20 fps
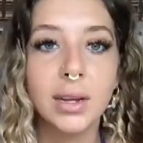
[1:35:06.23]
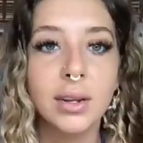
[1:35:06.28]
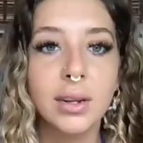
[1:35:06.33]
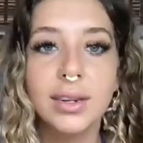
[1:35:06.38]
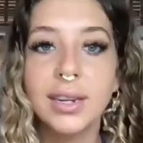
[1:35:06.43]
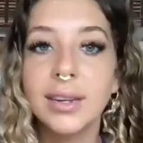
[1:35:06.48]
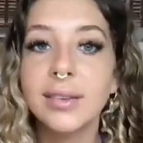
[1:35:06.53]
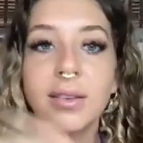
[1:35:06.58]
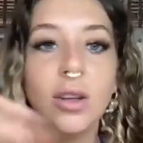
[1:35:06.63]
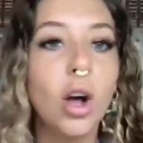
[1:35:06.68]

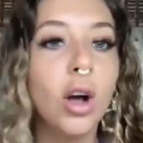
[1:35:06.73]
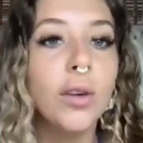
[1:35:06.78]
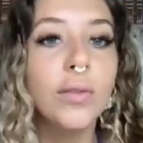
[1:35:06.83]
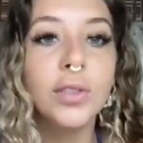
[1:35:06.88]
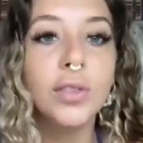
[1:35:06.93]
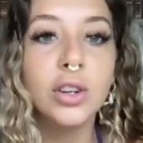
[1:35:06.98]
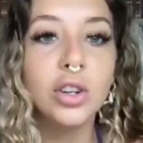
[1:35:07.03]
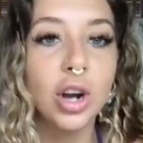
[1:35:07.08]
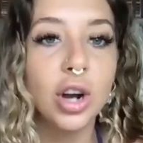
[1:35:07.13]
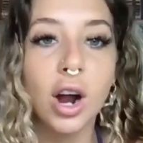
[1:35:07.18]
Dissolve
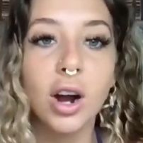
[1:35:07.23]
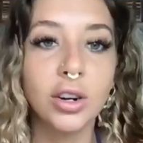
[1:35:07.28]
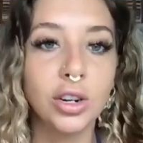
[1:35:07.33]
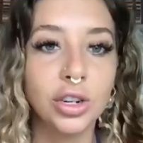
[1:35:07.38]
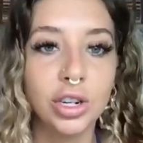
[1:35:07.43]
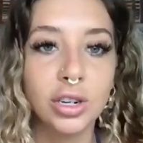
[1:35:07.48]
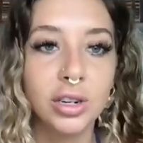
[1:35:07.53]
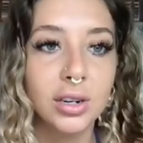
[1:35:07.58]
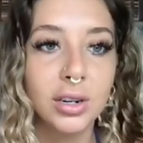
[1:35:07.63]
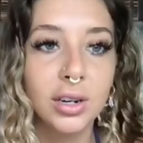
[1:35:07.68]
the
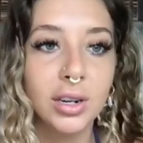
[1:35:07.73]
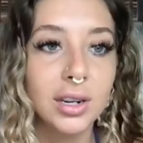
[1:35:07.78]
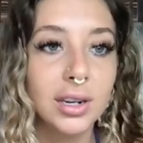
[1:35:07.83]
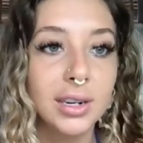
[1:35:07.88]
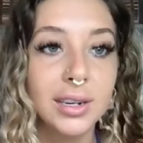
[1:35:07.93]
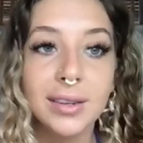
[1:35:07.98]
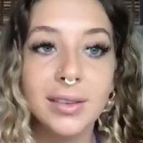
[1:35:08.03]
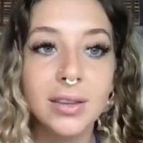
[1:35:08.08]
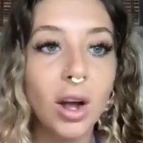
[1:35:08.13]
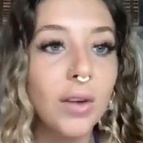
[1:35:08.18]
charge.
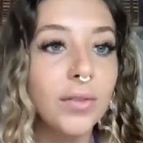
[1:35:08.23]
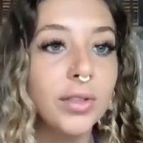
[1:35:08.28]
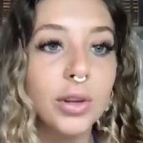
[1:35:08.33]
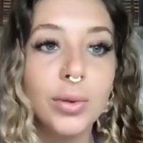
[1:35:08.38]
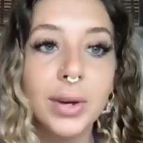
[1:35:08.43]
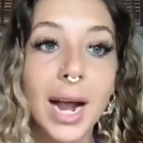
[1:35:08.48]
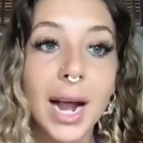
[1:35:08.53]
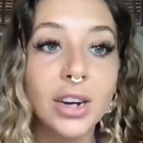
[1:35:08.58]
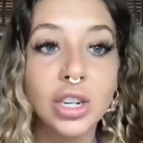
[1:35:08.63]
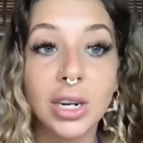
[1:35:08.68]
Dissolve the
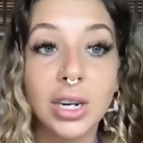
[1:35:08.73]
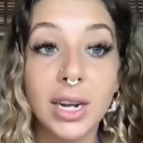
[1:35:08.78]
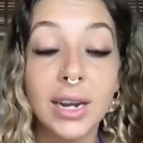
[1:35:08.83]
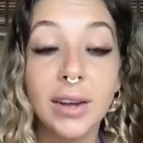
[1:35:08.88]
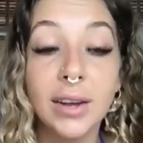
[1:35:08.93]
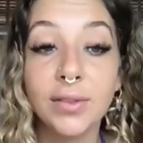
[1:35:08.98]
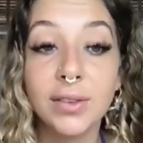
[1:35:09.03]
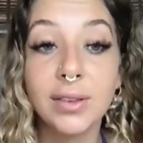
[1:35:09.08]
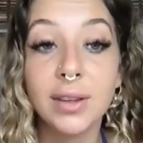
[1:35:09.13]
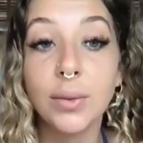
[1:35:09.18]
reaction.
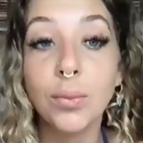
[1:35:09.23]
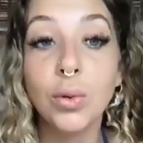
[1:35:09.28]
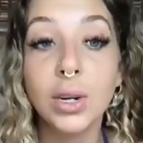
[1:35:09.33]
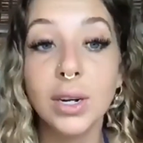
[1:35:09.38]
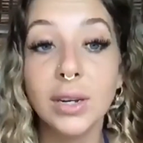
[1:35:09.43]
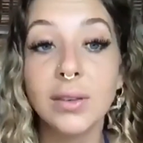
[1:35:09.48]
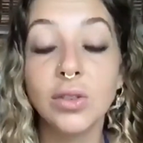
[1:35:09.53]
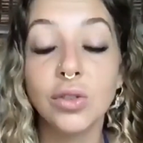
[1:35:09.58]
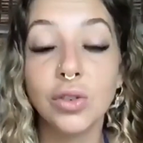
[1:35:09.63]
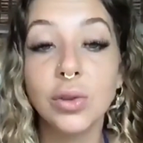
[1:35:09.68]
If someone
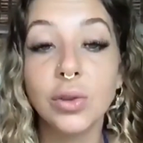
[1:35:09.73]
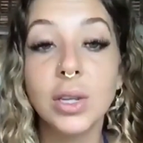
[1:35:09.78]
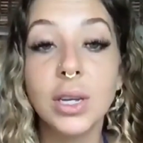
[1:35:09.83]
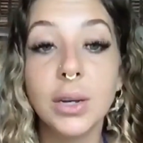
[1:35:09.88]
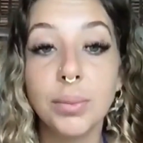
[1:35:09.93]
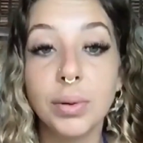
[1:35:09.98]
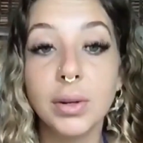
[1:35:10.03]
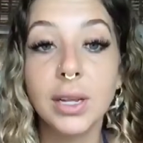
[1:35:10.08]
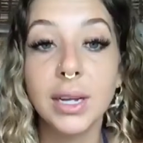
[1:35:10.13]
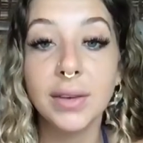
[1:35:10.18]
is truly
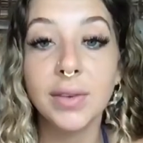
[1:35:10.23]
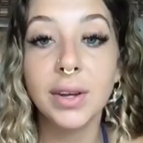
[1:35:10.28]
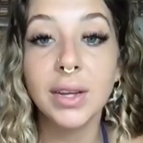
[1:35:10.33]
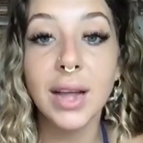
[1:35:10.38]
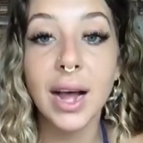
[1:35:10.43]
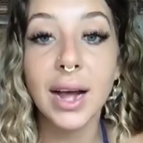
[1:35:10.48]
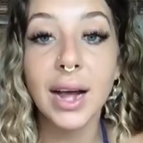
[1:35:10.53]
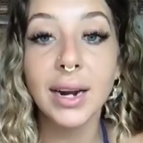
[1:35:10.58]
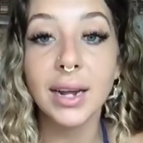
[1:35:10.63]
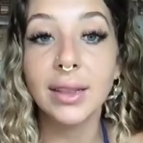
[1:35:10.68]
believing
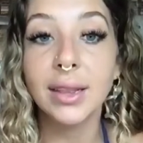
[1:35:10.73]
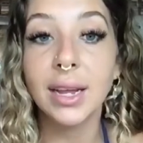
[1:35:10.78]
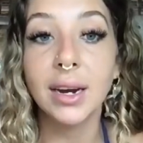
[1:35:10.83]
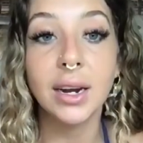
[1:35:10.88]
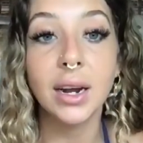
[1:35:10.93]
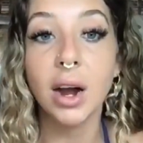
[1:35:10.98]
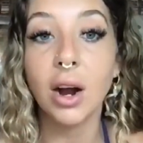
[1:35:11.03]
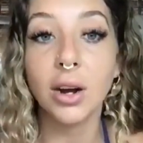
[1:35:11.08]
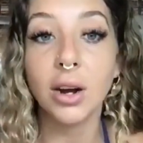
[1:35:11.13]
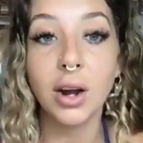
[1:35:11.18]
that and
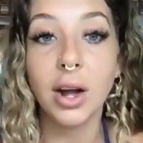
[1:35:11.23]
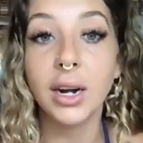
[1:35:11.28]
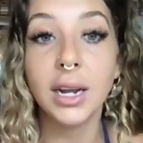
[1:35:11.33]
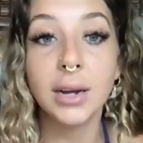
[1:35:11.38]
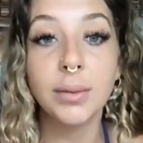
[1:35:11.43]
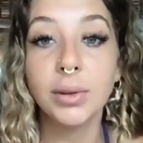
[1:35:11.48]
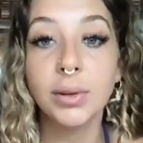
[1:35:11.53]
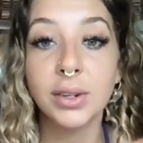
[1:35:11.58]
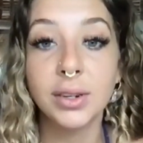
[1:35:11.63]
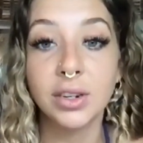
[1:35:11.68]
they are not
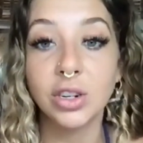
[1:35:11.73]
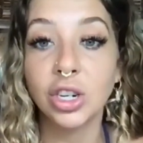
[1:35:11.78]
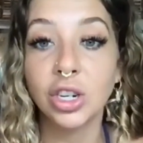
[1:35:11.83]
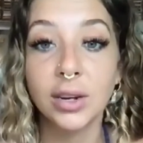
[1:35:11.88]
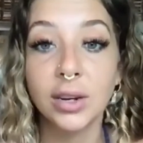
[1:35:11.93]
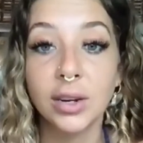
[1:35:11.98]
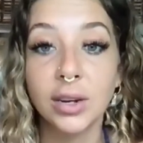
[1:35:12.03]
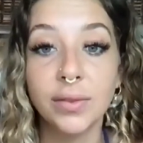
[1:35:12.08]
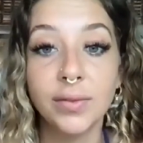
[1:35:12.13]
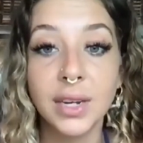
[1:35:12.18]
able to
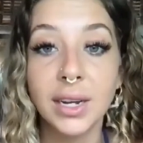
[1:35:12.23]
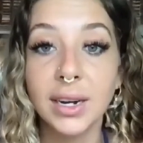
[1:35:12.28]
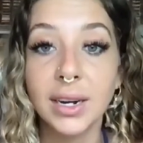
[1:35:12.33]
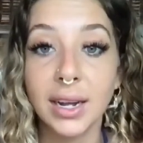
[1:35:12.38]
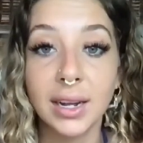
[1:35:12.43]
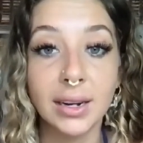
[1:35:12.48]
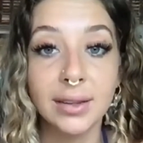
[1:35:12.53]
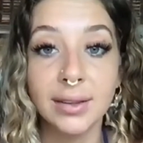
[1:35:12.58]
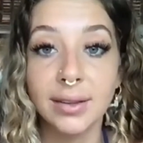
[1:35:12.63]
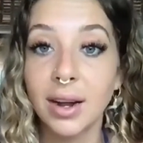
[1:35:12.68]
shift it
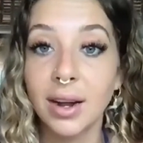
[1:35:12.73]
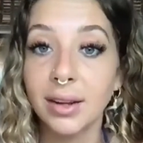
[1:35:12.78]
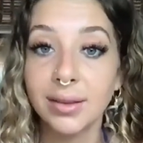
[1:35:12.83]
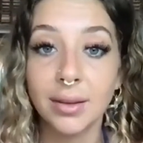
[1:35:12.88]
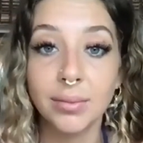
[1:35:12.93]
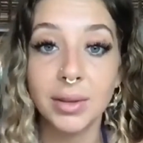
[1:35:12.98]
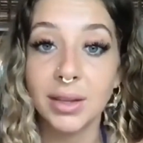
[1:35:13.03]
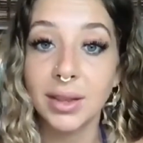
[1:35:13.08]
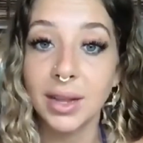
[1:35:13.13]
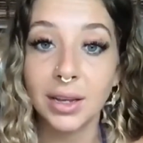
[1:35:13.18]
and it's not
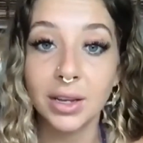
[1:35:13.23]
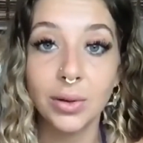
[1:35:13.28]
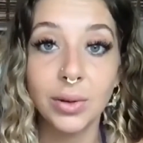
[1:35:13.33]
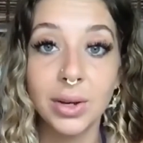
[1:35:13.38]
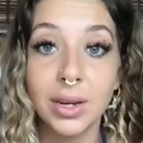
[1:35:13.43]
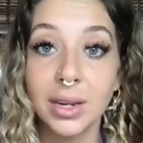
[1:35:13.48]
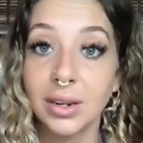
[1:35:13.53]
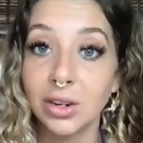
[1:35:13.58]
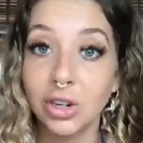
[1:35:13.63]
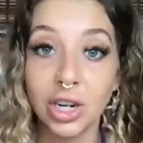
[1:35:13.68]
something that you
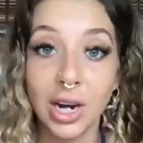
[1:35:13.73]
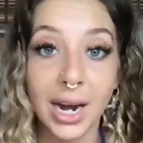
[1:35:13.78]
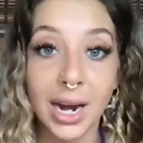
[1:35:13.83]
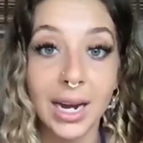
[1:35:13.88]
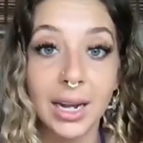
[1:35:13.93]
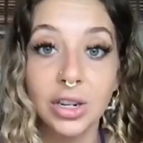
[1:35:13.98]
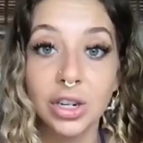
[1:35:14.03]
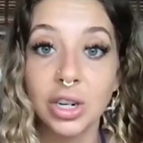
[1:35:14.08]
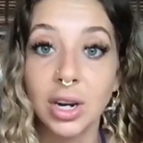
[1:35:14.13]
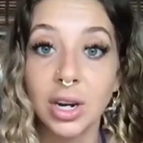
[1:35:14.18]
can
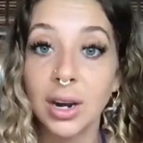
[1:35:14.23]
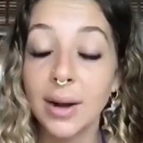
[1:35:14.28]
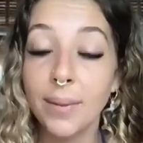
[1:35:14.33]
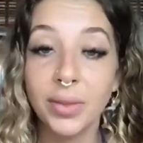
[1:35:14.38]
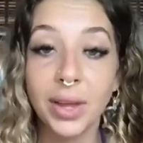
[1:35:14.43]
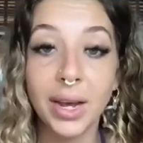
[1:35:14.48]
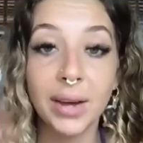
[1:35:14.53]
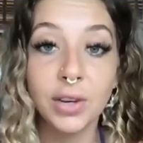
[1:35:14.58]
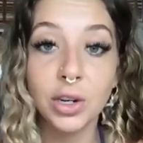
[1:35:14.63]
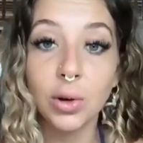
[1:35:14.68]
change,
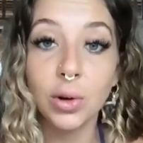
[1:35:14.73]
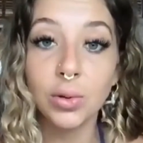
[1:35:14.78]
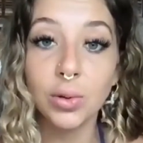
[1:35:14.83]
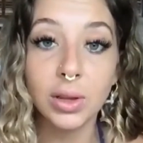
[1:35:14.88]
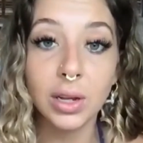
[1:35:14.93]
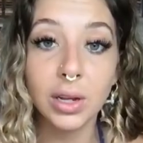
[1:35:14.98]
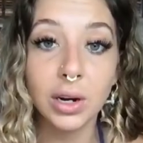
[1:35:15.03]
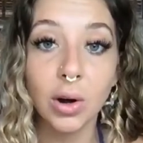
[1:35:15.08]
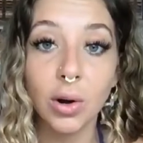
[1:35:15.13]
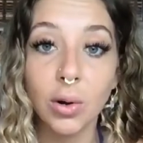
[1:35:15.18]
they have to go through
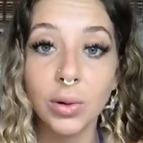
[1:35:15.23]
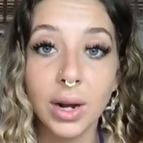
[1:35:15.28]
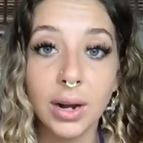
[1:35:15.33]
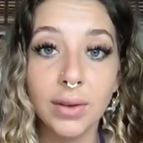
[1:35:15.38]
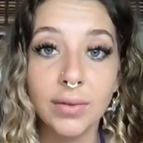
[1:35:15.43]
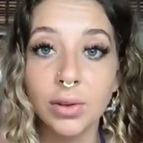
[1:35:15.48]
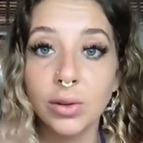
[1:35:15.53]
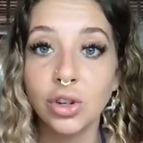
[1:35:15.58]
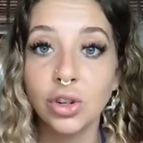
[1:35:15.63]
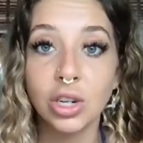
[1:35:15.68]
their own
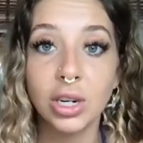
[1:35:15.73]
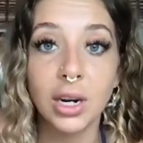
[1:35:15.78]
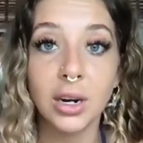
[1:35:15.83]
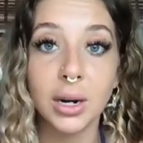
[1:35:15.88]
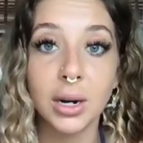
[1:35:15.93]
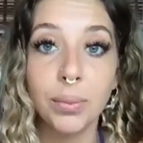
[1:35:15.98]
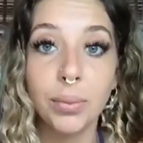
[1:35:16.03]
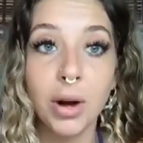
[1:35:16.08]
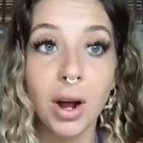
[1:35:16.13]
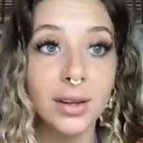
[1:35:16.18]

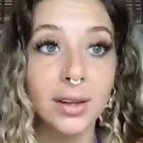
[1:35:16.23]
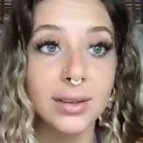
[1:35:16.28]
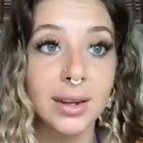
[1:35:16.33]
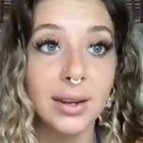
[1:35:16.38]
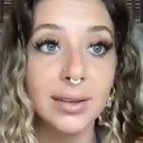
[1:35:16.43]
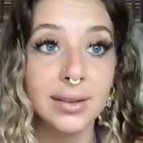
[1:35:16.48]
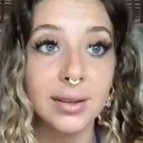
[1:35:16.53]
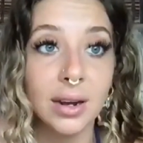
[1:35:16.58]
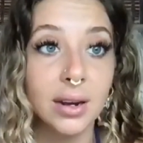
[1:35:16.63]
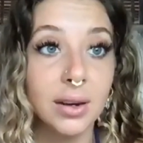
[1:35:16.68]
evolutionary
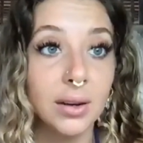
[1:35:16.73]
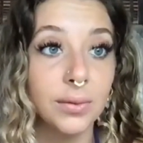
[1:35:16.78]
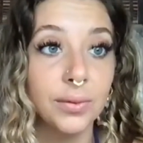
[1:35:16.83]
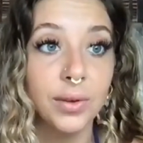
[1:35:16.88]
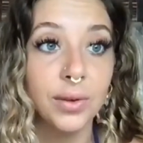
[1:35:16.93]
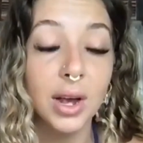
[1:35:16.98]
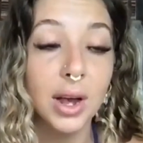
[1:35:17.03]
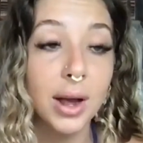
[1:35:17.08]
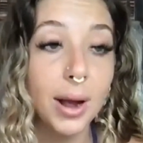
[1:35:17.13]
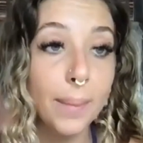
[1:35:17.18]
process
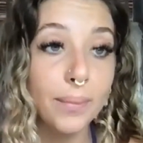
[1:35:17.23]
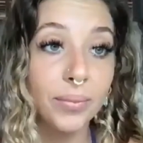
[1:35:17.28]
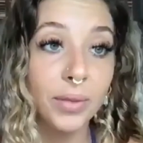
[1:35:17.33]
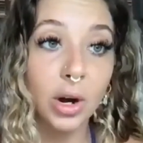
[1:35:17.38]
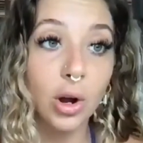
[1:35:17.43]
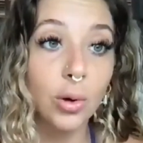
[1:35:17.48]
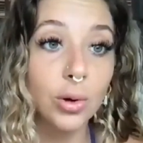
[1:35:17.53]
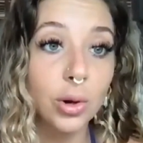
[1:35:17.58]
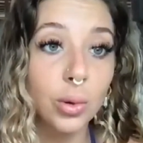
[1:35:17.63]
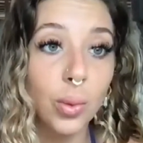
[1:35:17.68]
of their
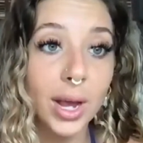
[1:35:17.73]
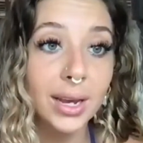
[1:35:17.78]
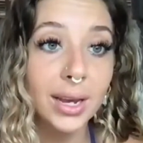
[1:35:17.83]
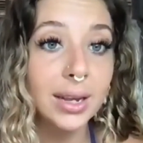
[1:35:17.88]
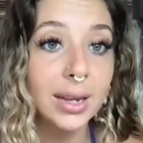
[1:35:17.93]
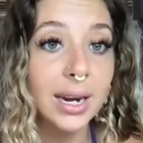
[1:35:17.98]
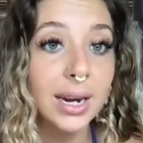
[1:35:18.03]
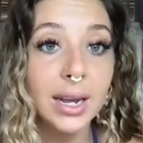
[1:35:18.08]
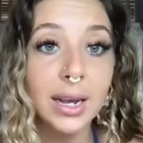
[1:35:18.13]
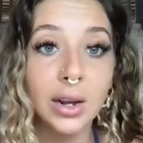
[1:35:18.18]
own
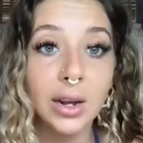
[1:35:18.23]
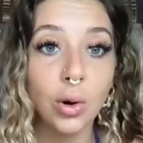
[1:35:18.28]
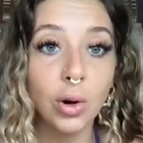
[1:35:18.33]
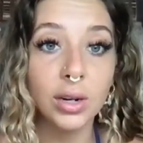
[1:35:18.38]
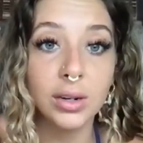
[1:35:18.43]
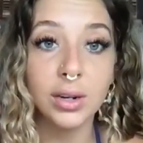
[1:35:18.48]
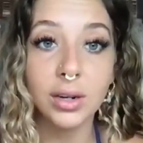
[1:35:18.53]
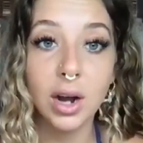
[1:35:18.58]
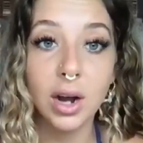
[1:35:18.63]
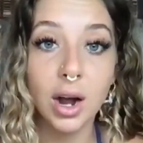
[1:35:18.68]
awakening in
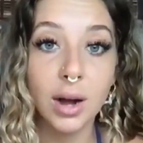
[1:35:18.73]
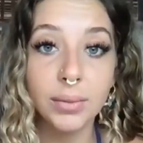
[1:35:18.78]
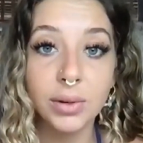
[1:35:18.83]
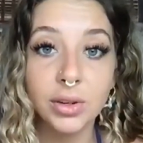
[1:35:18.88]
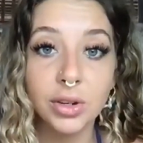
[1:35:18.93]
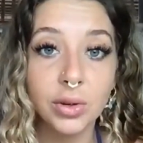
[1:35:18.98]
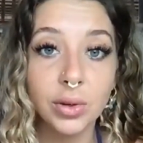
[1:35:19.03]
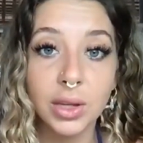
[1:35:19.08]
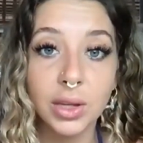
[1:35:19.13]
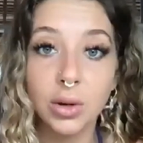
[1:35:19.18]
order to come
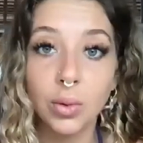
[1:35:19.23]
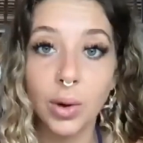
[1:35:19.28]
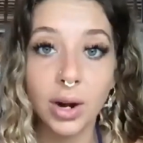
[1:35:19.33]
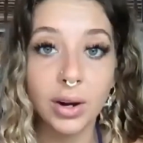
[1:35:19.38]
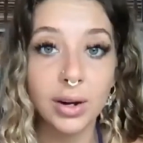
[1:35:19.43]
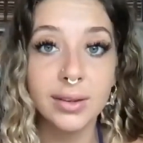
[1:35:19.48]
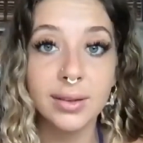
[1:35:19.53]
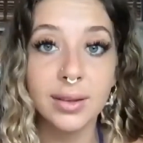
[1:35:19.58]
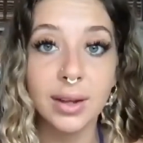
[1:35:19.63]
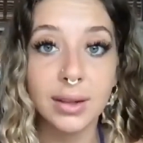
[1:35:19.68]
to the
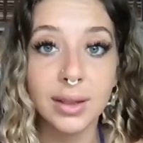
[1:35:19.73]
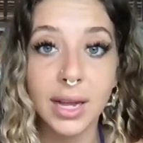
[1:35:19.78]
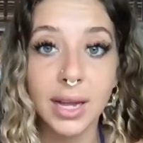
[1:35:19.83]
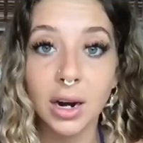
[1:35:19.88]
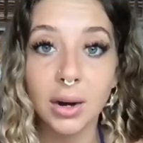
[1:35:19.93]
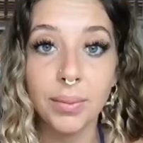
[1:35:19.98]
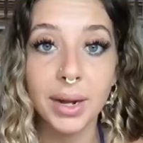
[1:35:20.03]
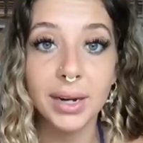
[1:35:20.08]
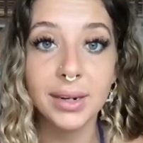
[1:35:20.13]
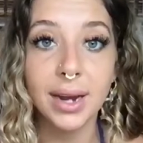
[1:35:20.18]
awareness that they
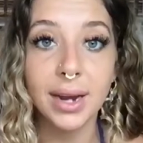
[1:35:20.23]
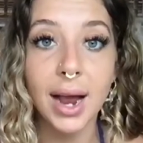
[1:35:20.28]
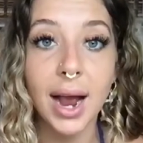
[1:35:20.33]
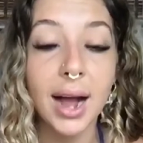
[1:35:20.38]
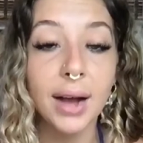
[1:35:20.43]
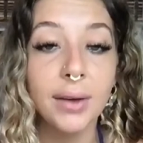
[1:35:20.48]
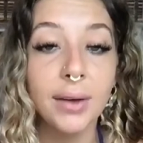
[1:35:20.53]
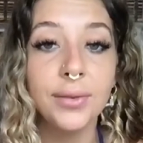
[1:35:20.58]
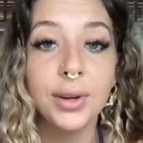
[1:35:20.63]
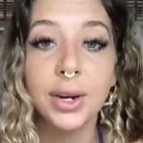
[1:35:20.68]
are meant to
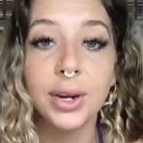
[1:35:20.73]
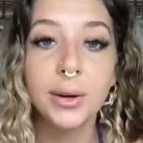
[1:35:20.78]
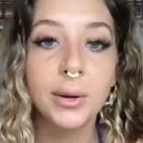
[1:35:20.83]
have.